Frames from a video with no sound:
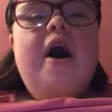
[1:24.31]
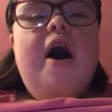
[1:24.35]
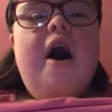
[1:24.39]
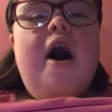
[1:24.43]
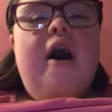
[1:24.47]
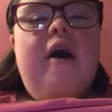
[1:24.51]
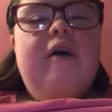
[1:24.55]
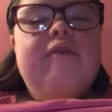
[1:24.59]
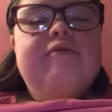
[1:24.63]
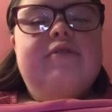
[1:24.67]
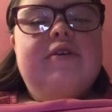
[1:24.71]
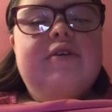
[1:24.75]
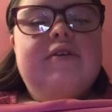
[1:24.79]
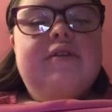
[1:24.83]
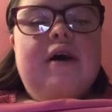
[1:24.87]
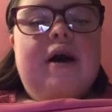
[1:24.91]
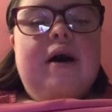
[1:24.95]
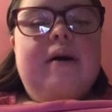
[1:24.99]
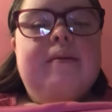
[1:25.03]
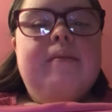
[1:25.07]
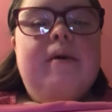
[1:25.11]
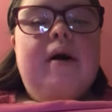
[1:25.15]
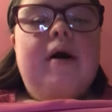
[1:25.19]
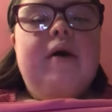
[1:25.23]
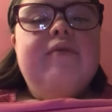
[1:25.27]
After
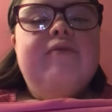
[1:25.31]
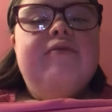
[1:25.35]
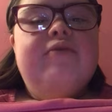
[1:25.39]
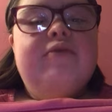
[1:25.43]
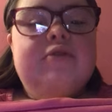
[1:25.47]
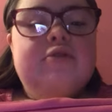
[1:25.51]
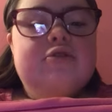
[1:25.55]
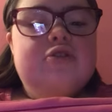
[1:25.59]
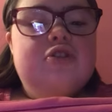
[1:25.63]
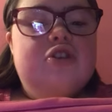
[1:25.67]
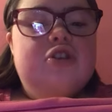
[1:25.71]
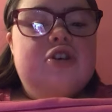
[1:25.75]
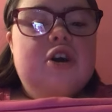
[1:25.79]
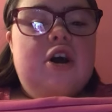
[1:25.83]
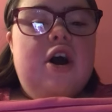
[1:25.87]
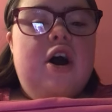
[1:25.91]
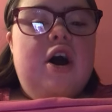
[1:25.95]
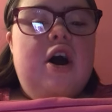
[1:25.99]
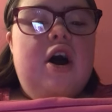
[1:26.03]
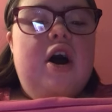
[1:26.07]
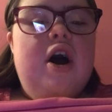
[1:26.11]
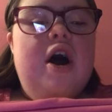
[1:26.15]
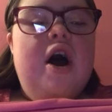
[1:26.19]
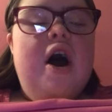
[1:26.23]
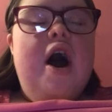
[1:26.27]
that, my
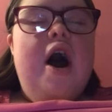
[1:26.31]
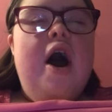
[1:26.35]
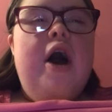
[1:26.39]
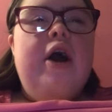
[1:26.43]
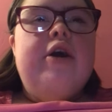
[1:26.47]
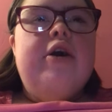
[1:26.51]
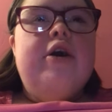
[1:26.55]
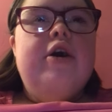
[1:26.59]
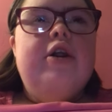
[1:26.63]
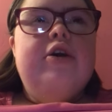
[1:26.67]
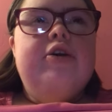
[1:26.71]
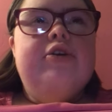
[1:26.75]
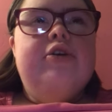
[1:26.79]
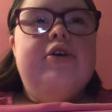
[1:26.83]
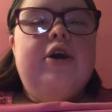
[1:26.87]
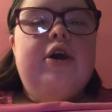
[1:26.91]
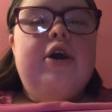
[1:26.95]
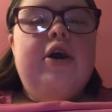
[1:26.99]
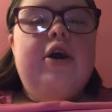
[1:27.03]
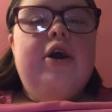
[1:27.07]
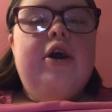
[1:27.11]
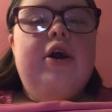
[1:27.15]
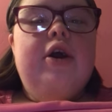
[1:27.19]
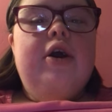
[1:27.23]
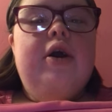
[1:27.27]
future, I'm going to
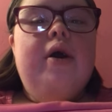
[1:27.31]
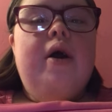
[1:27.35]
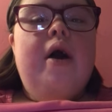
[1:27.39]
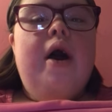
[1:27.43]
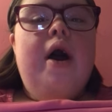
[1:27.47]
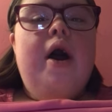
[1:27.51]
do,